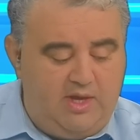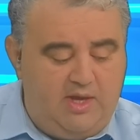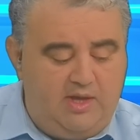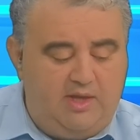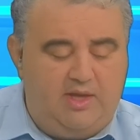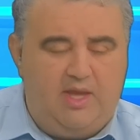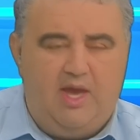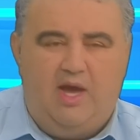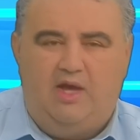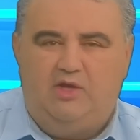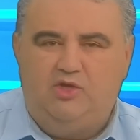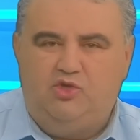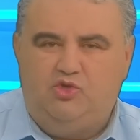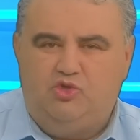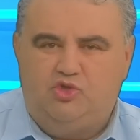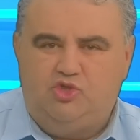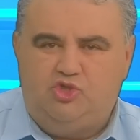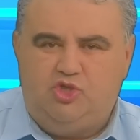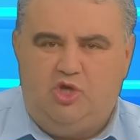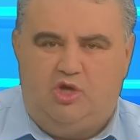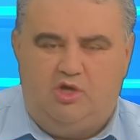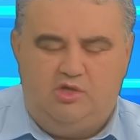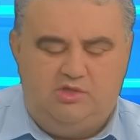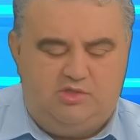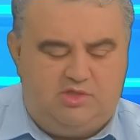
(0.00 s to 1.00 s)
Count Your
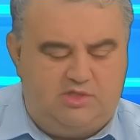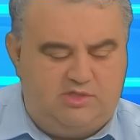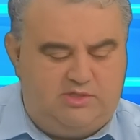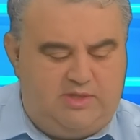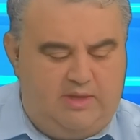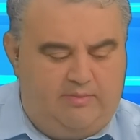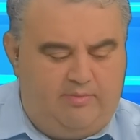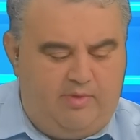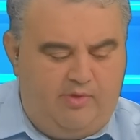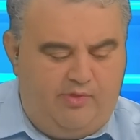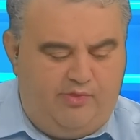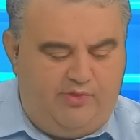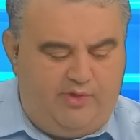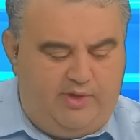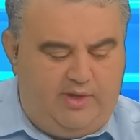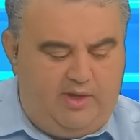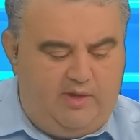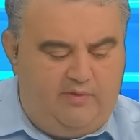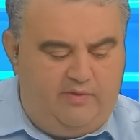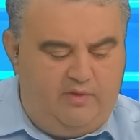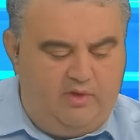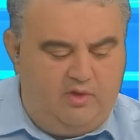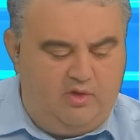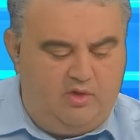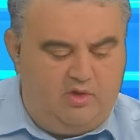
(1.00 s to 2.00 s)
Chances, number 3
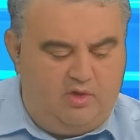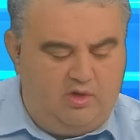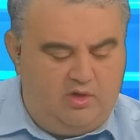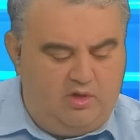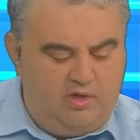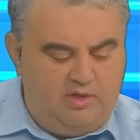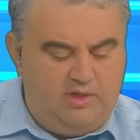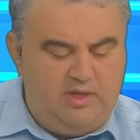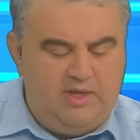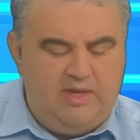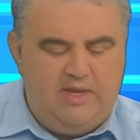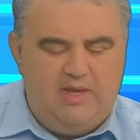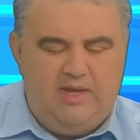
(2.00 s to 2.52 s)
on the card.